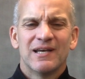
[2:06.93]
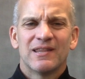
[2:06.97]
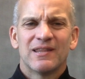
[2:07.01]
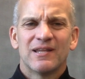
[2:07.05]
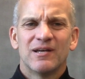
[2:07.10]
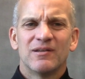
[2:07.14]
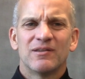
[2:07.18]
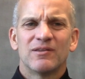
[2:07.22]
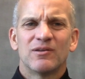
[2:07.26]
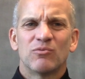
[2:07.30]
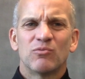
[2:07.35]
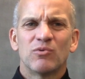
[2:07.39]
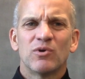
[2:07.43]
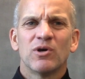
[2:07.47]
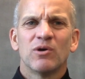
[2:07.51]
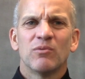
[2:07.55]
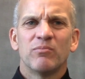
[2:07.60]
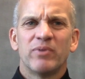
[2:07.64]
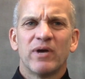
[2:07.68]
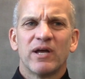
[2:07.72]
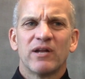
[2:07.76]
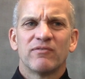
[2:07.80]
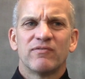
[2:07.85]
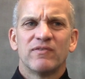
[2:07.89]
The real
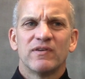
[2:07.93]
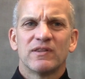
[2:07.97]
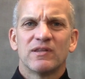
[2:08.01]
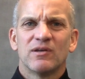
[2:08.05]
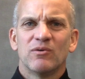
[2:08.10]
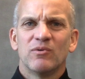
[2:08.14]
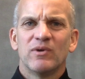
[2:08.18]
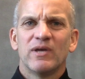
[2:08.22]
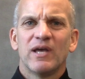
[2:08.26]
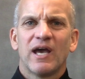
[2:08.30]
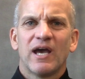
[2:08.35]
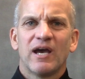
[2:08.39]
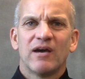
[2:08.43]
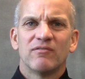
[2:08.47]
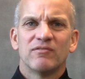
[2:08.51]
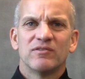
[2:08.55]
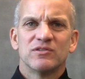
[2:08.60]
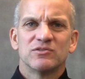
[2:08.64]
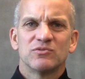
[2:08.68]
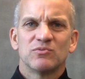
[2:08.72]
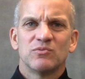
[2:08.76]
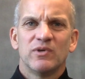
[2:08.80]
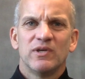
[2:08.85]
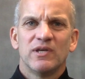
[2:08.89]
benefit that we have
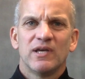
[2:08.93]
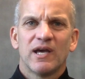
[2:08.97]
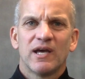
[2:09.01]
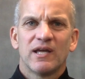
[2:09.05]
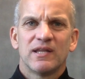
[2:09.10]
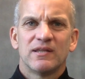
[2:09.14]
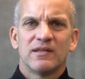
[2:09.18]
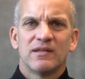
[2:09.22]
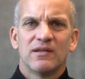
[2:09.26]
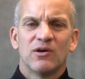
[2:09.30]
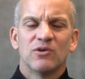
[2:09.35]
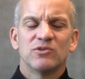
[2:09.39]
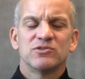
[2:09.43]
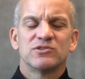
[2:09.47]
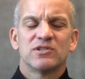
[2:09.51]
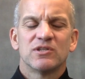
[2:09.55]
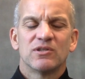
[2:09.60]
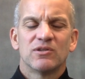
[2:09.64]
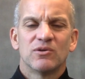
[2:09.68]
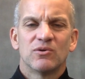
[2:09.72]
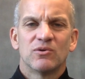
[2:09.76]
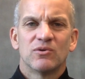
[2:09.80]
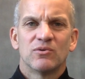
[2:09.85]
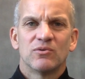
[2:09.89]
is we had
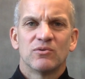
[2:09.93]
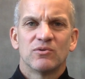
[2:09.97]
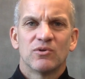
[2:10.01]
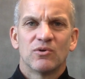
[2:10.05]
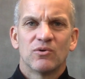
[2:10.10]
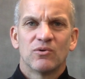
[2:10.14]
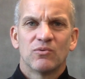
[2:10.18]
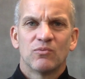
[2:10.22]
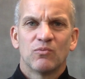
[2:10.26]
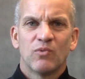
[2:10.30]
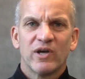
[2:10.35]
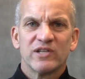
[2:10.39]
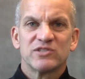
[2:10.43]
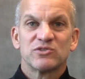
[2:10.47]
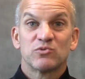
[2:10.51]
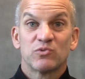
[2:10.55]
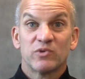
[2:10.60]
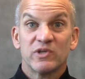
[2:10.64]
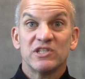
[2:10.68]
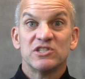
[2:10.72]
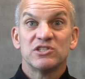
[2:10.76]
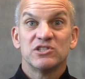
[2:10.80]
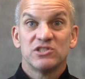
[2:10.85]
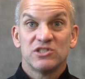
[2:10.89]
hosted the West
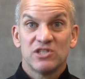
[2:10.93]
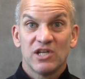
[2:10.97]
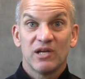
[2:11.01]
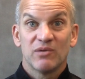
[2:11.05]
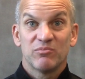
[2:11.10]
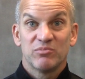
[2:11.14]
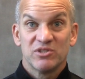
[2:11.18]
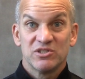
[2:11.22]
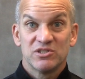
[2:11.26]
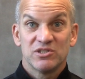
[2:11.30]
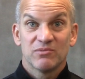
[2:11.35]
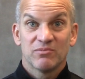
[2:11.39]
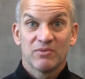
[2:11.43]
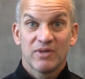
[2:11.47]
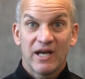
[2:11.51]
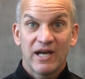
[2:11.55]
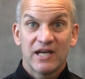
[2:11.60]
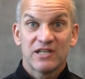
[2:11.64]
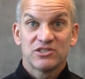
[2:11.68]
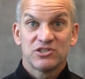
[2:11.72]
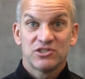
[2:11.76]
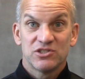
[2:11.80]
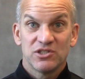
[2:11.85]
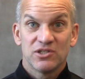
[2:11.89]
Region Championship
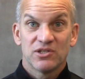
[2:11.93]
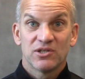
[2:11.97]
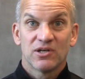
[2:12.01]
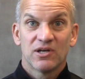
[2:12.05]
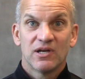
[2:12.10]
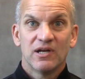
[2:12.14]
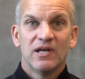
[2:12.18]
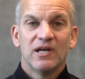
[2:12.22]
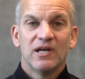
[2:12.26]
last year.